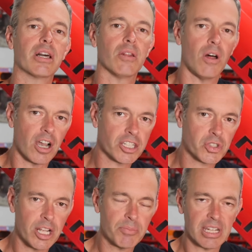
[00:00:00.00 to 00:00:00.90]
long
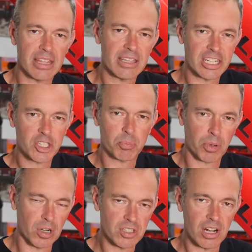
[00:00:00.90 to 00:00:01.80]
trips, and I think it just
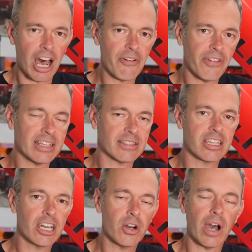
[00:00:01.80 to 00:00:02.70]
burns it off as I
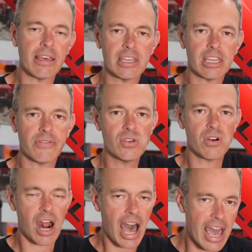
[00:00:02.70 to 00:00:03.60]
go. I think if
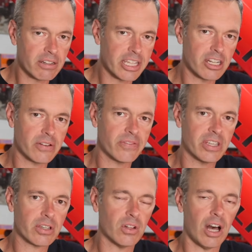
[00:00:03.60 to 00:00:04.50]
you're idling your
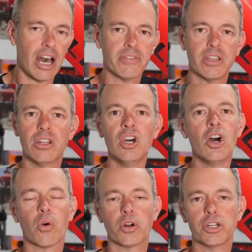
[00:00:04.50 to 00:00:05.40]
vehicle often,
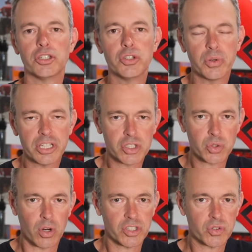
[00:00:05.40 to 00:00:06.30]
or you're doing
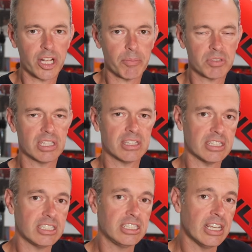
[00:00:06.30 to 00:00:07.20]
short trips, that
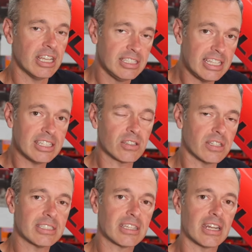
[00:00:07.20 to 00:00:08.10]
the
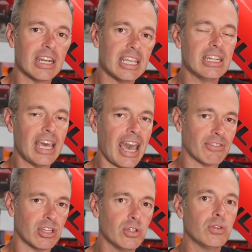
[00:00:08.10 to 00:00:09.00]
diesel is going to need to have
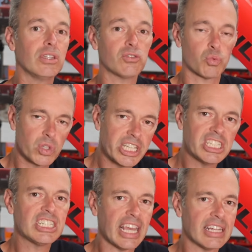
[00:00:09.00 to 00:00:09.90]
to do this
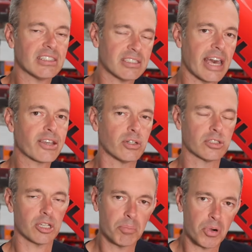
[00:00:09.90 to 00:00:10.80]
Regen cycle
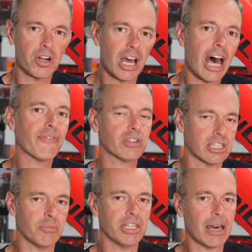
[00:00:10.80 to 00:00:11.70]
to burn off
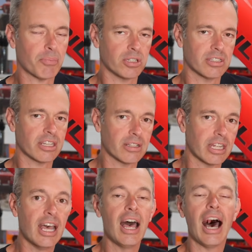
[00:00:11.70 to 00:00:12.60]
some of that
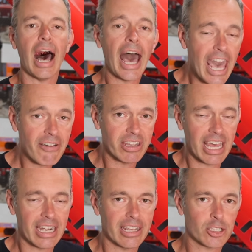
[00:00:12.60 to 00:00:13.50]
particulate. I haven't
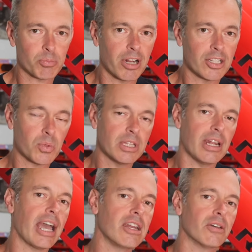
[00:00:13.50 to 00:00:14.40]
had any experience with it.
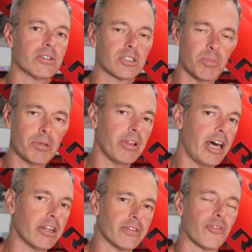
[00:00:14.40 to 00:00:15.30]
I know there's some people
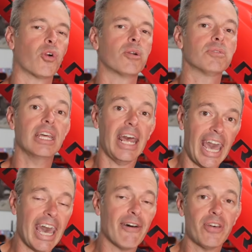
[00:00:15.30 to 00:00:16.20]
out on the forums that
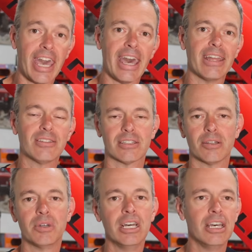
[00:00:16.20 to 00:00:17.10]
have had
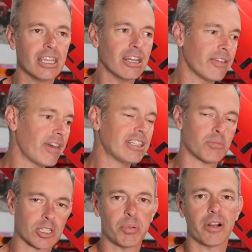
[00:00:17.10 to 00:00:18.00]
some, they've had
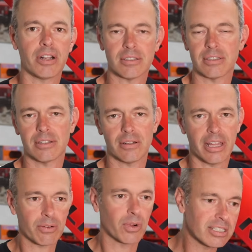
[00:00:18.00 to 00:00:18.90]
some experiences. They're
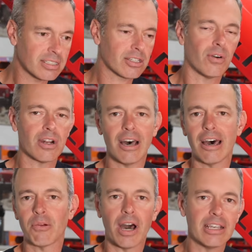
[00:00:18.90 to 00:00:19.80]
like, what is going
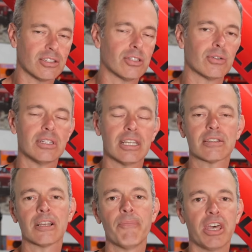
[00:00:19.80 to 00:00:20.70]
on? Why is it doing
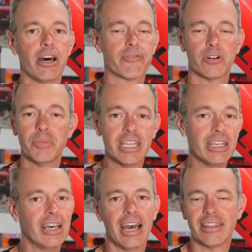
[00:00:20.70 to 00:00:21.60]
this? For
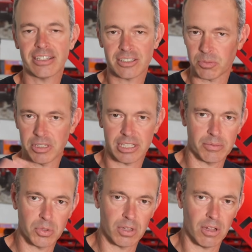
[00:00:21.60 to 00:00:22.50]
me, I think it's just because
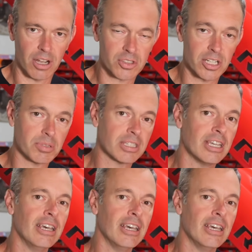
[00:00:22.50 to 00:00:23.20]
I'm doing long trips.